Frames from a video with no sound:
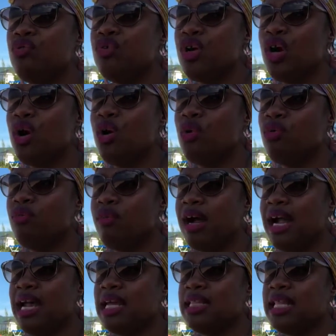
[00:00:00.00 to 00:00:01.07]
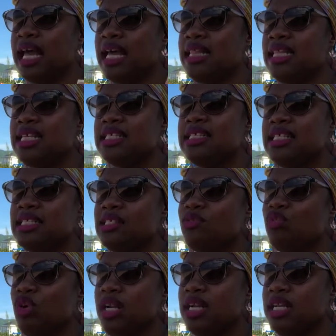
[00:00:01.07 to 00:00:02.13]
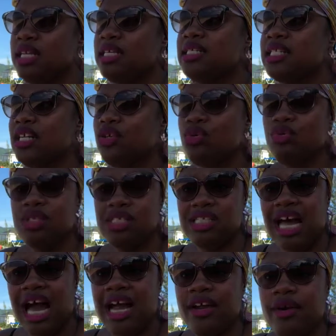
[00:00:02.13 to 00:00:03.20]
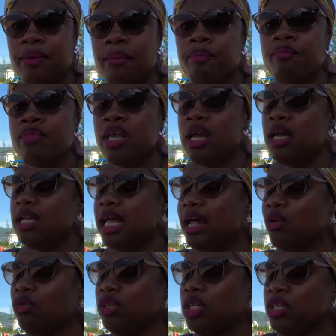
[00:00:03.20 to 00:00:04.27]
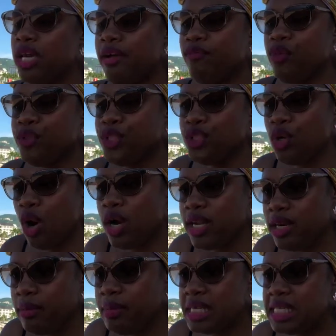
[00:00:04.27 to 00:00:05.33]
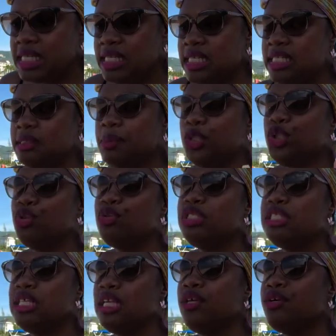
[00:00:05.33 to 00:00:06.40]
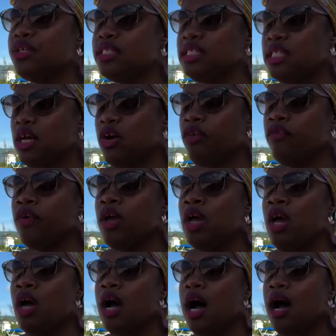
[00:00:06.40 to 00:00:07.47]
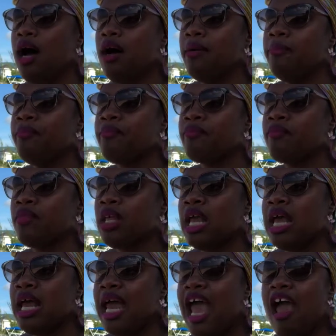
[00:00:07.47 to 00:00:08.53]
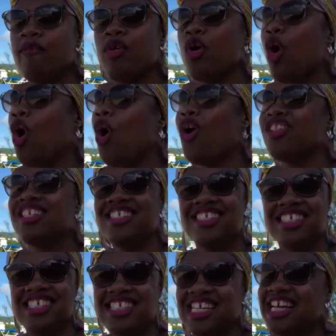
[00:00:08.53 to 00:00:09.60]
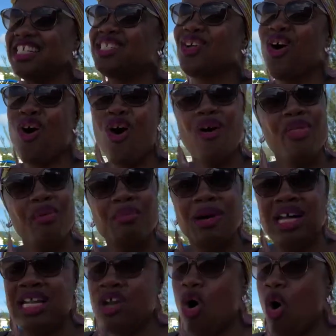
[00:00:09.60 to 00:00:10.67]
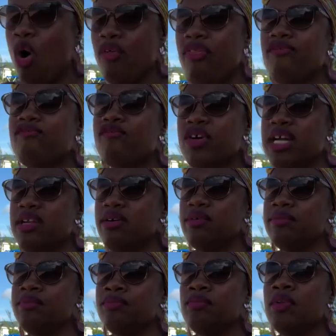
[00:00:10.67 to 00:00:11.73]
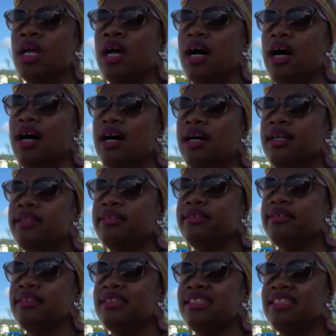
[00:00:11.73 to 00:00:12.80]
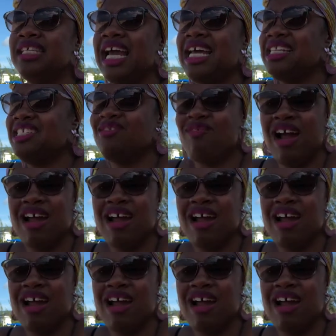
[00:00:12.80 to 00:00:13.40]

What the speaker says: know, right, that this is what it is that you desire, not only have you started a business, but you see yourself having all the success, all the money, all the freedom that is